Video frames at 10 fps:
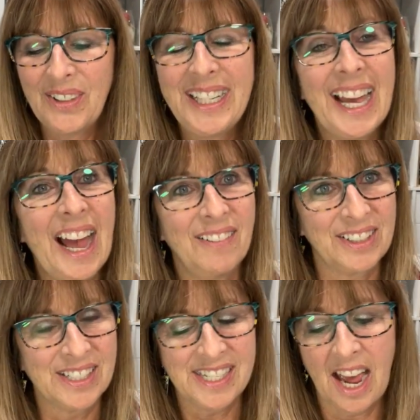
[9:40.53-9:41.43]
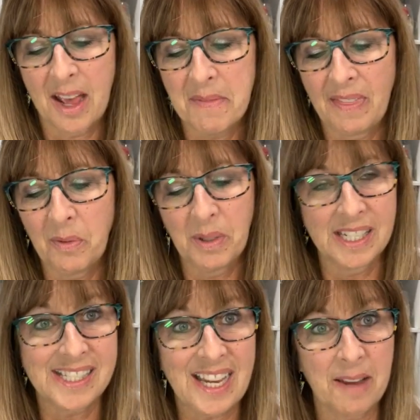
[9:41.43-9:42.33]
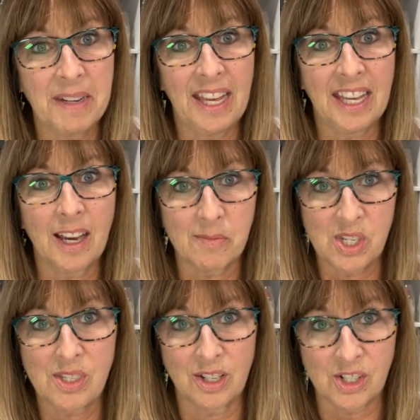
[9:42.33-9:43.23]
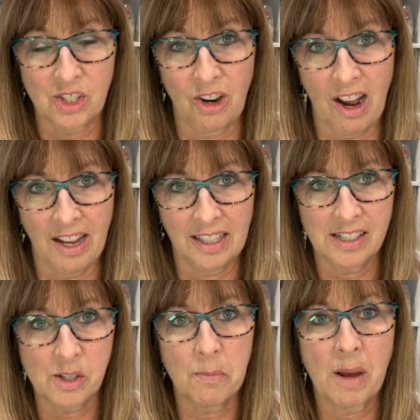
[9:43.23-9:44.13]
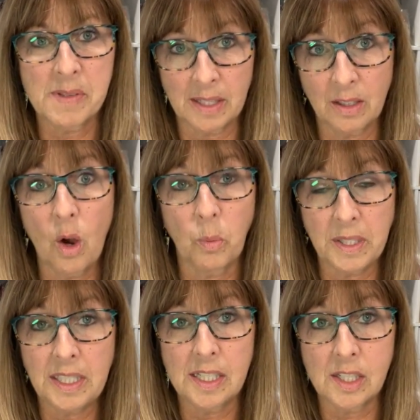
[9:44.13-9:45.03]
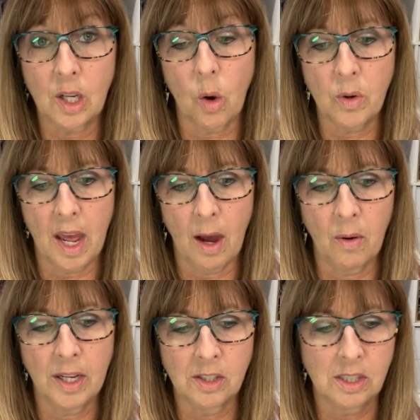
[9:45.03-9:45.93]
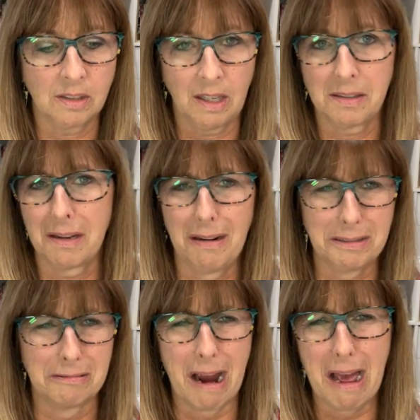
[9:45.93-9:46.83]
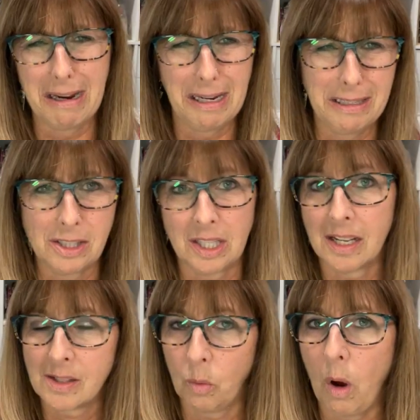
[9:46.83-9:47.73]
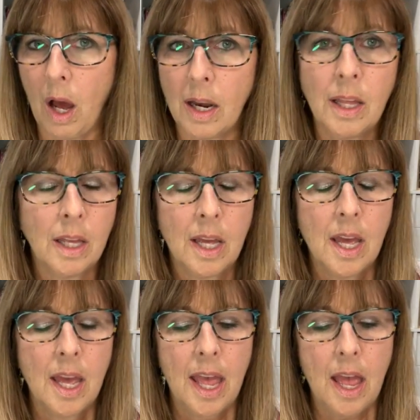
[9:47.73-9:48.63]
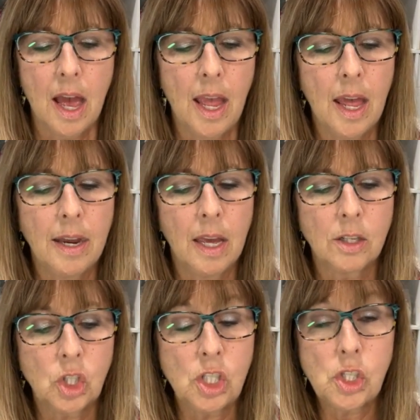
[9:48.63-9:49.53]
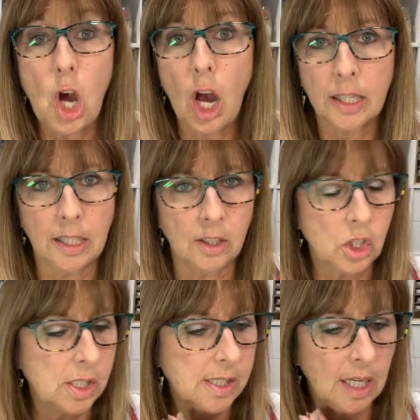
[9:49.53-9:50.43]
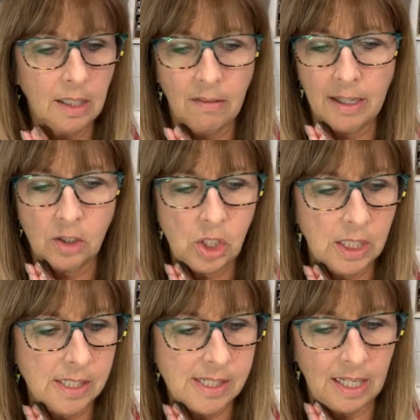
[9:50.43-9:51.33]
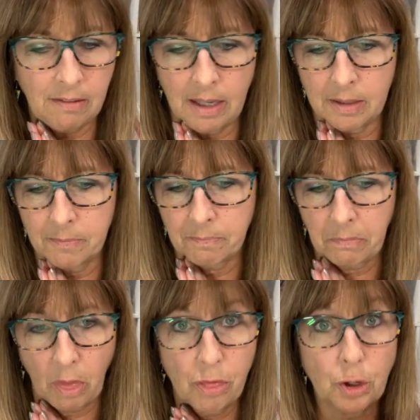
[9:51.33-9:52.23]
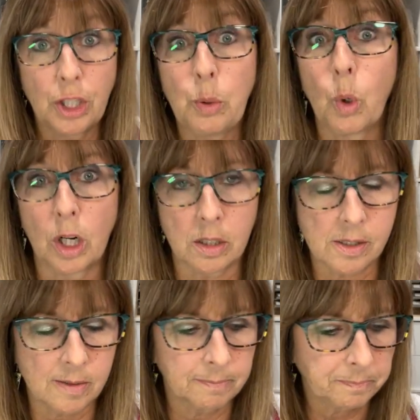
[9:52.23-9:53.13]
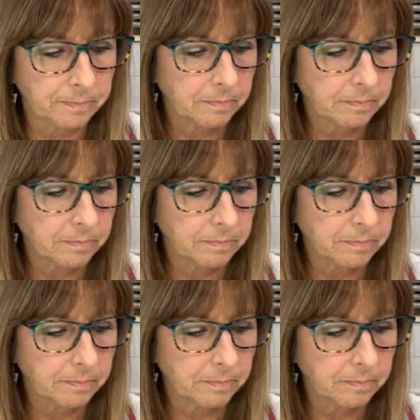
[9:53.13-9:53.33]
We have a good time. And then when it's time to hang up, she starts crying because her mom's like, no, we need to go now. And she like starts crying. She doesn't want. And she's talking. She's saying like, she can say like 30 words.